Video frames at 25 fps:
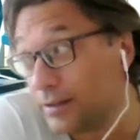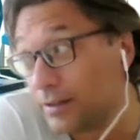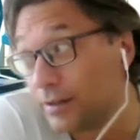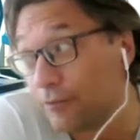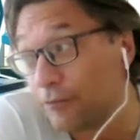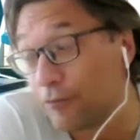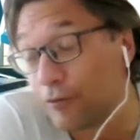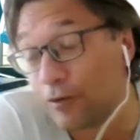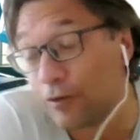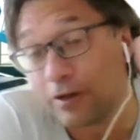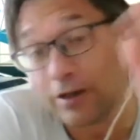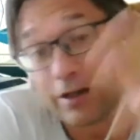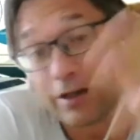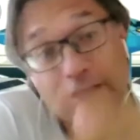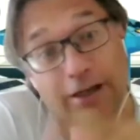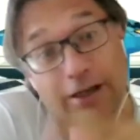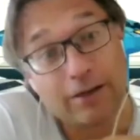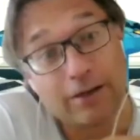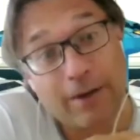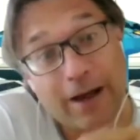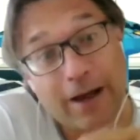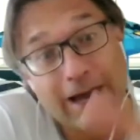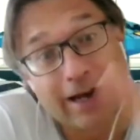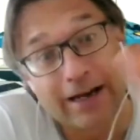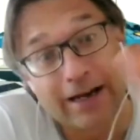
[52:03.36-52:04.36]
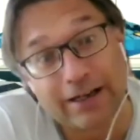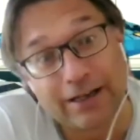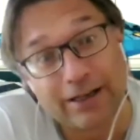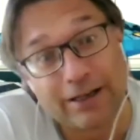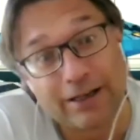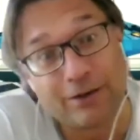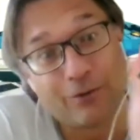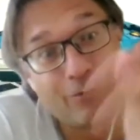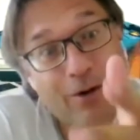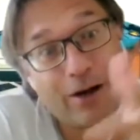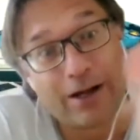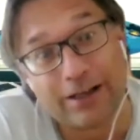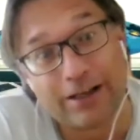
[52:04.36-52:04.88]
differently
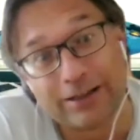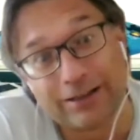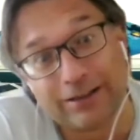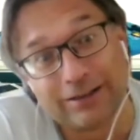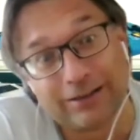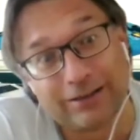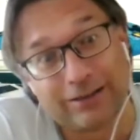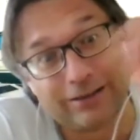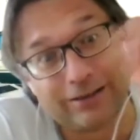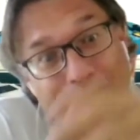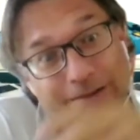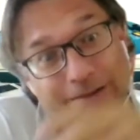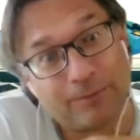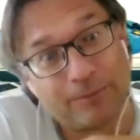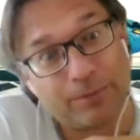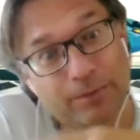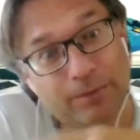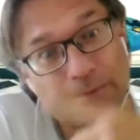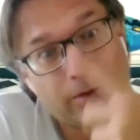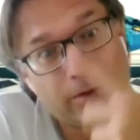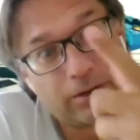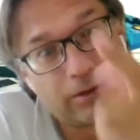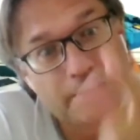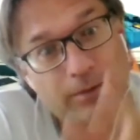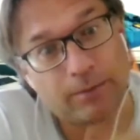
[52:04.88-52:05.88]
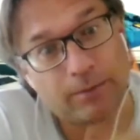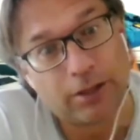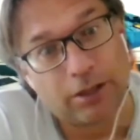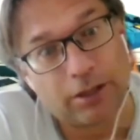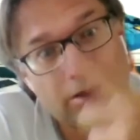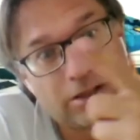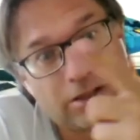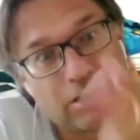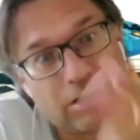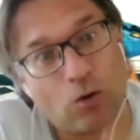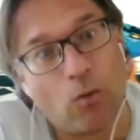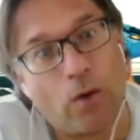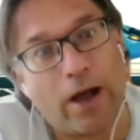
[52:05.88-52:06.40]
badly well but but, but
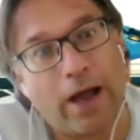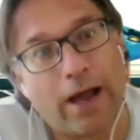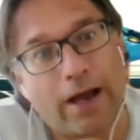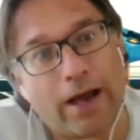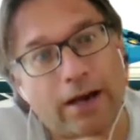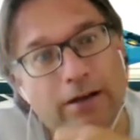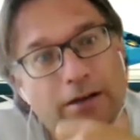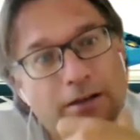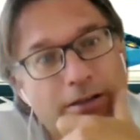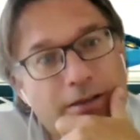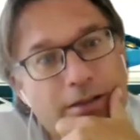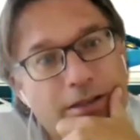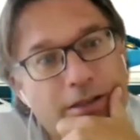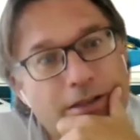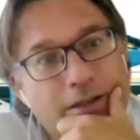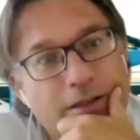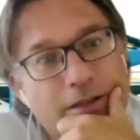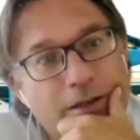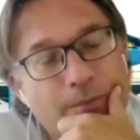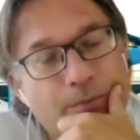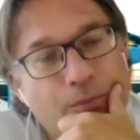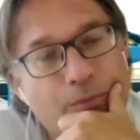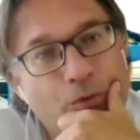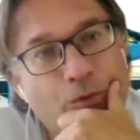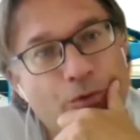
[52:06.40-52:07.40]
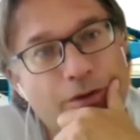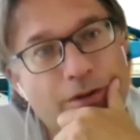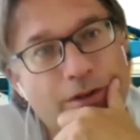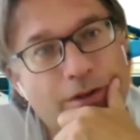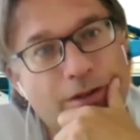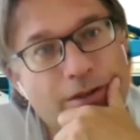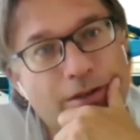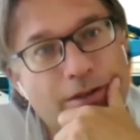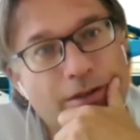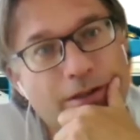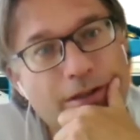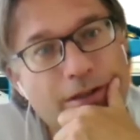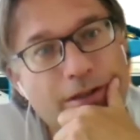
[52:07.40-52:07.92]
it's the awareness that's
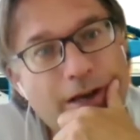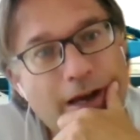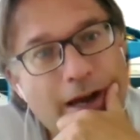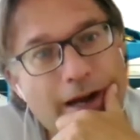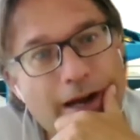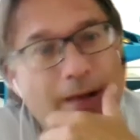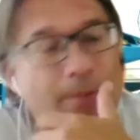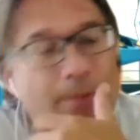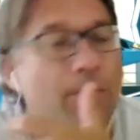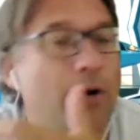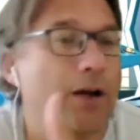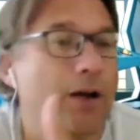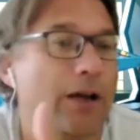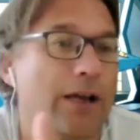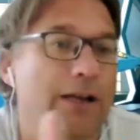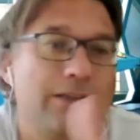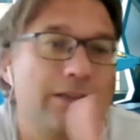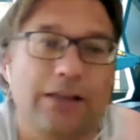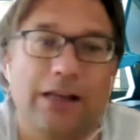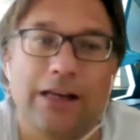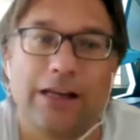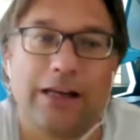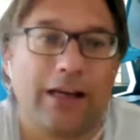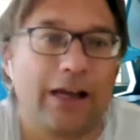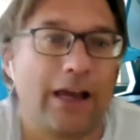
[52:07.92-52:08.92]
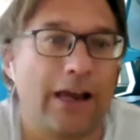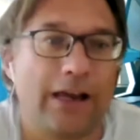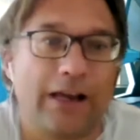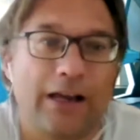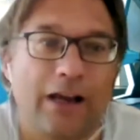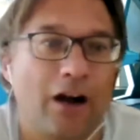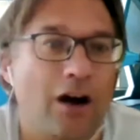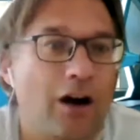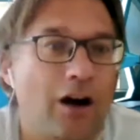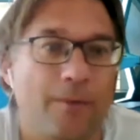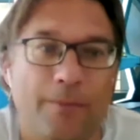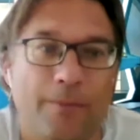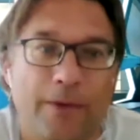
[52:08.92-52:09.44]
important mm. and it might yeah. it, it
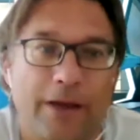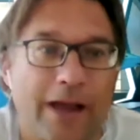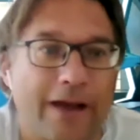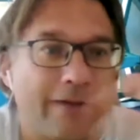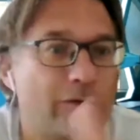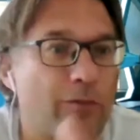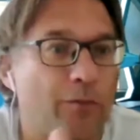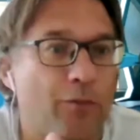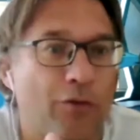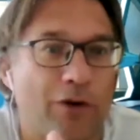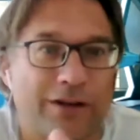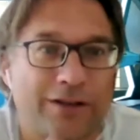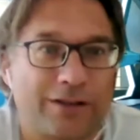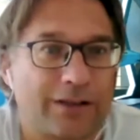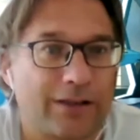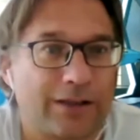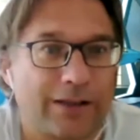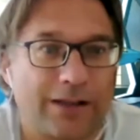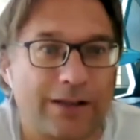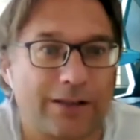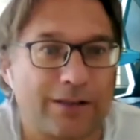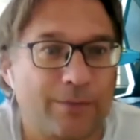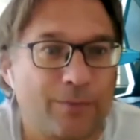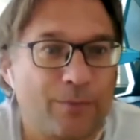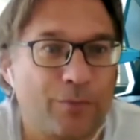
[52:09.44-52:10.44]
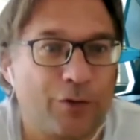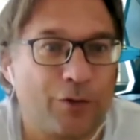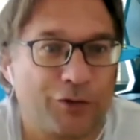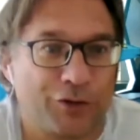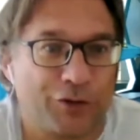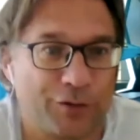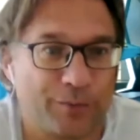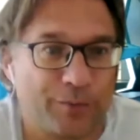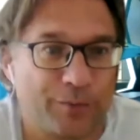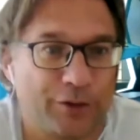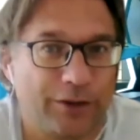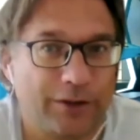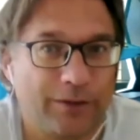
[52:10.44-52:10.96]
can't be ever present that's
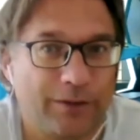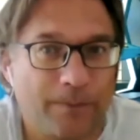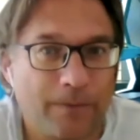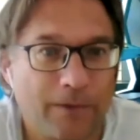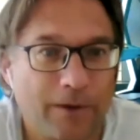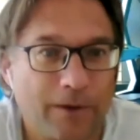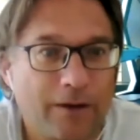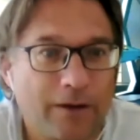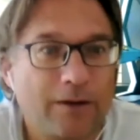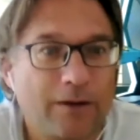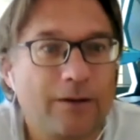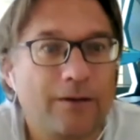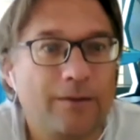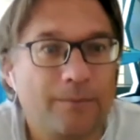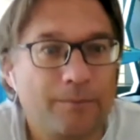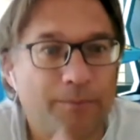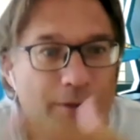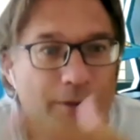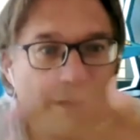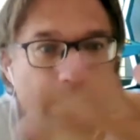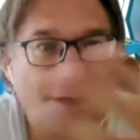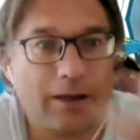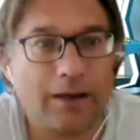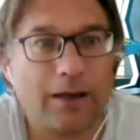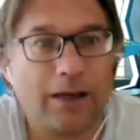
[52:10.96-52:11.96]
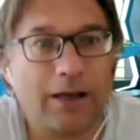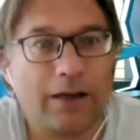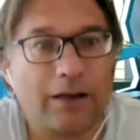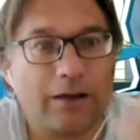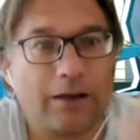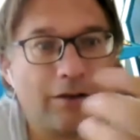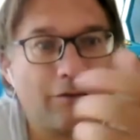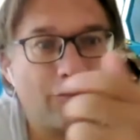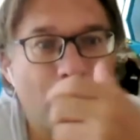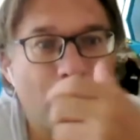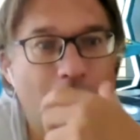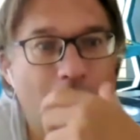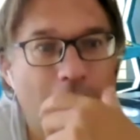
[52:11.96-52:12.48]
impossible but it, it can
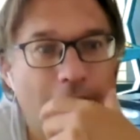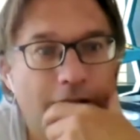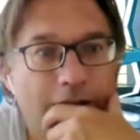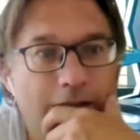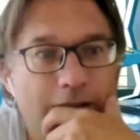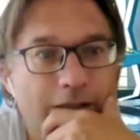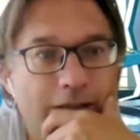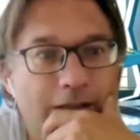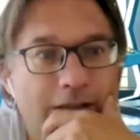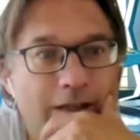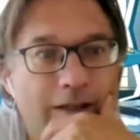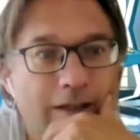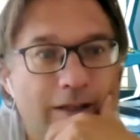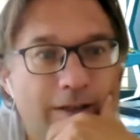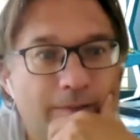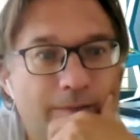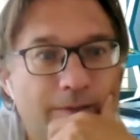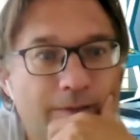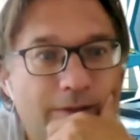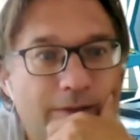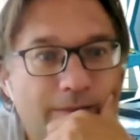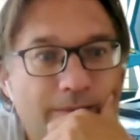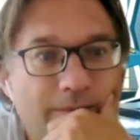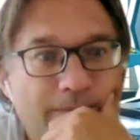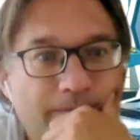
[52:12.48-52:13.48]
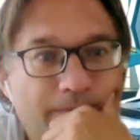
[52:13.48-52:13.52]
arise at times